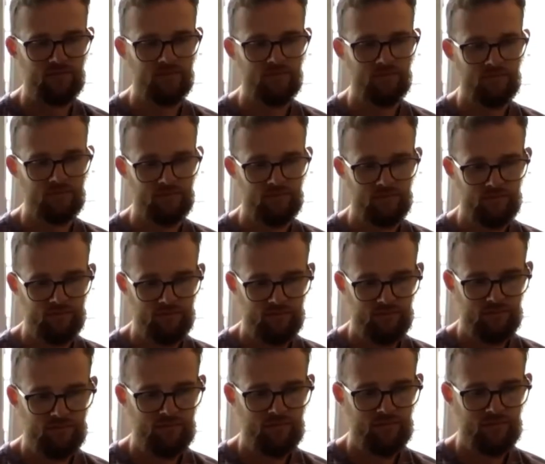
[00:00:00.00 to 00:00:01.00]

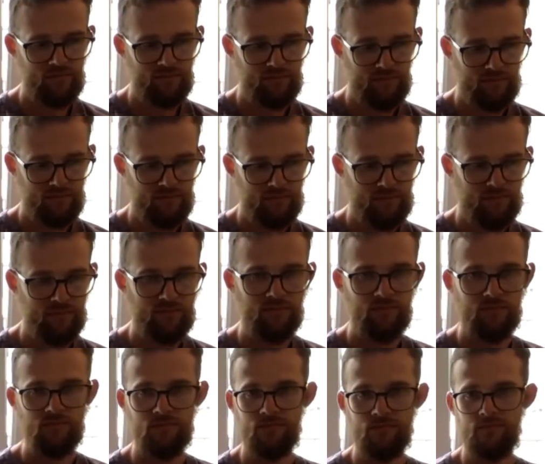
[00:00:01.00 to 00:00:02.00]

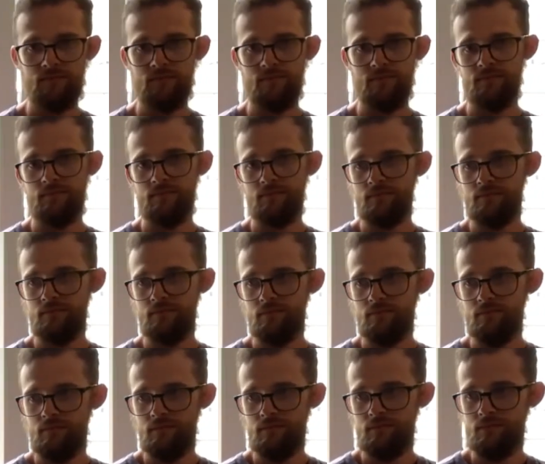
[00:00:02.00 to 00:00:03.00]

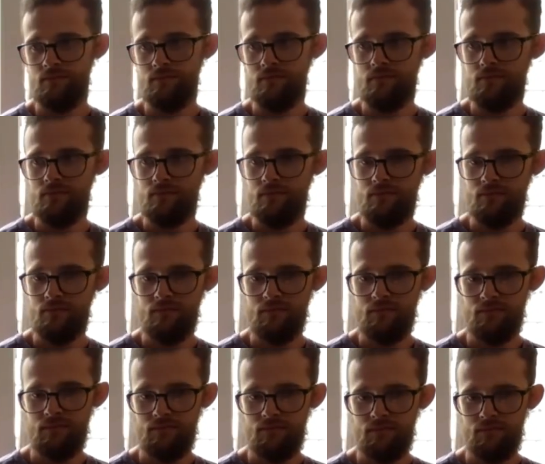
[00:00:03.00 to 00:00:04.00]

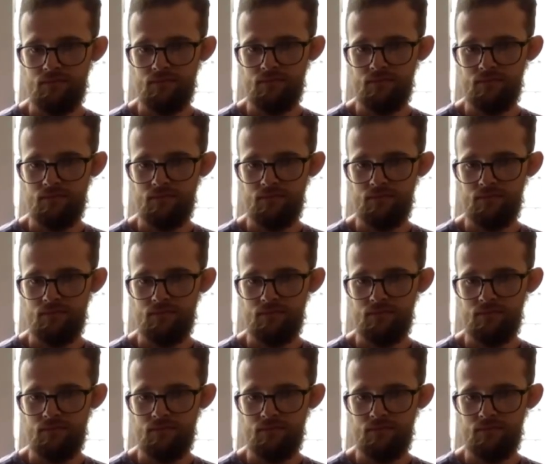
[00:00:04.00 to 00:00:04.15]
The person shown says nothing.